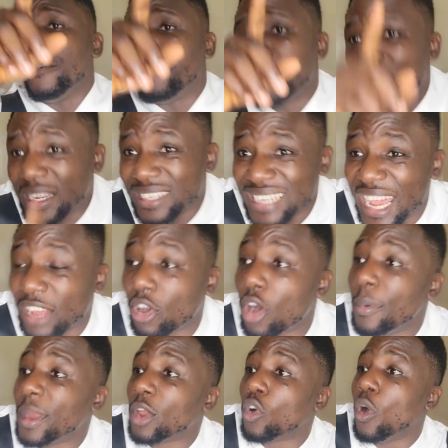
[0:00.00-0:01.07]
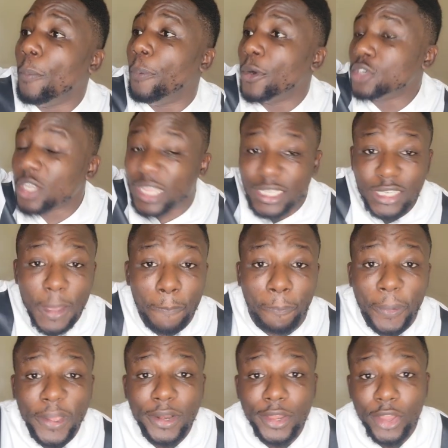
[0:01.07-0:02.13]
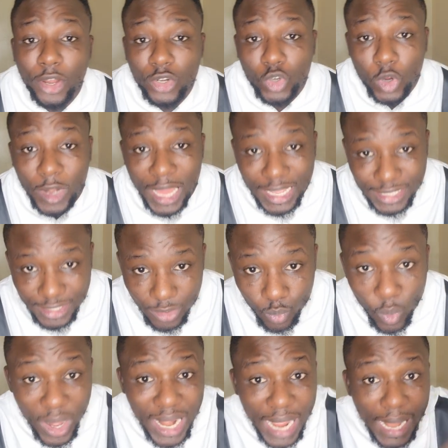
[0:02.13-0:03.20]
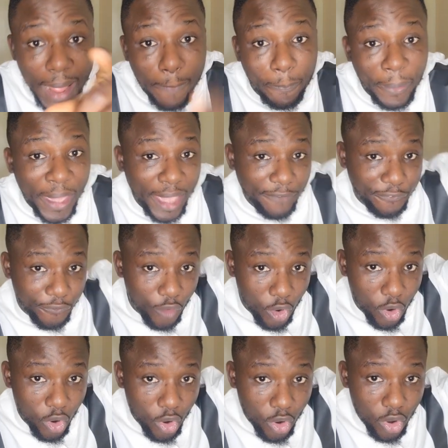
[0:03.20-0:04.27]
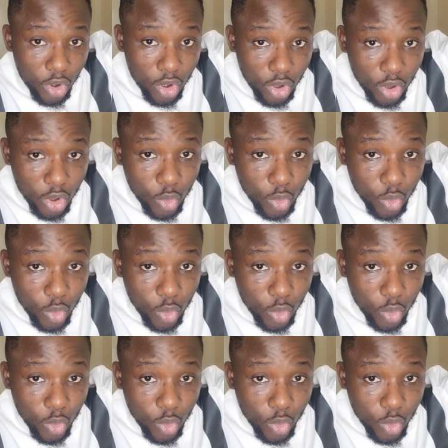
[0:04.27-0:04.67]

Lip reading: federal government will borrow $3 billion. What do they pay for?